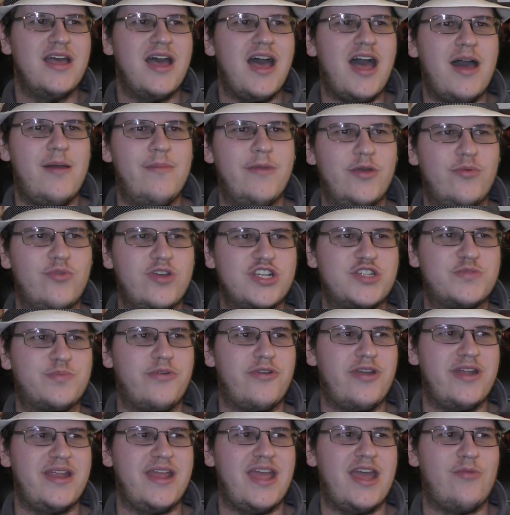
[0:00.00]
At which
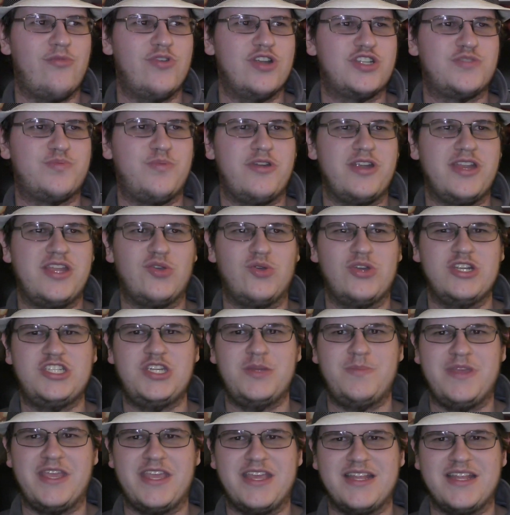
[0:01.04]
point
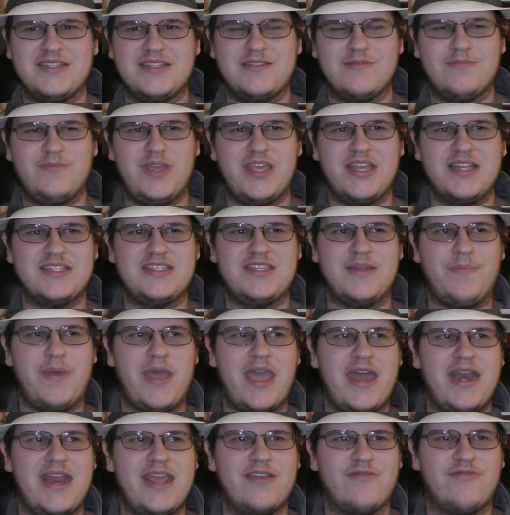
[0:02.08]
Koichi begins to
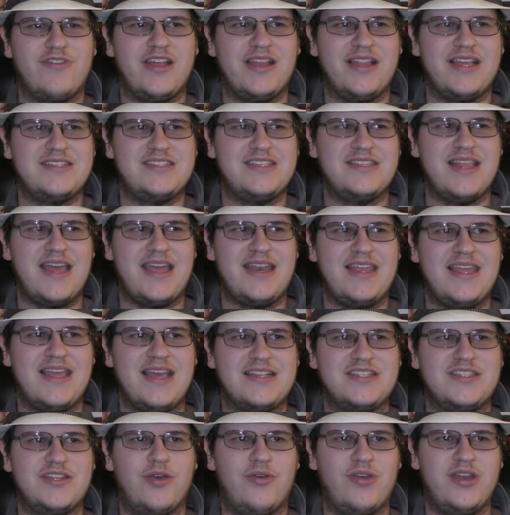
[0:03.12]
panic, realizing that he
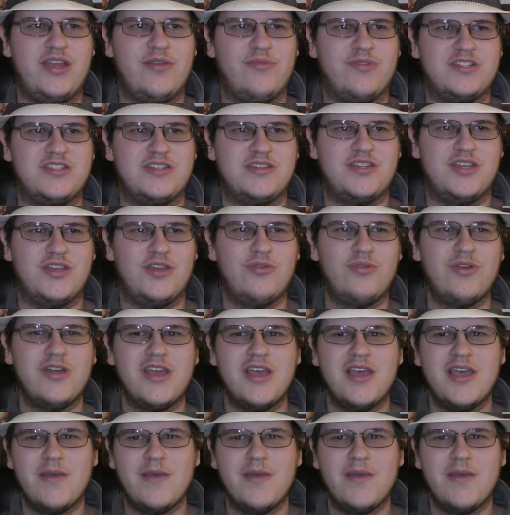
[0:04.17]
has no idea what to do.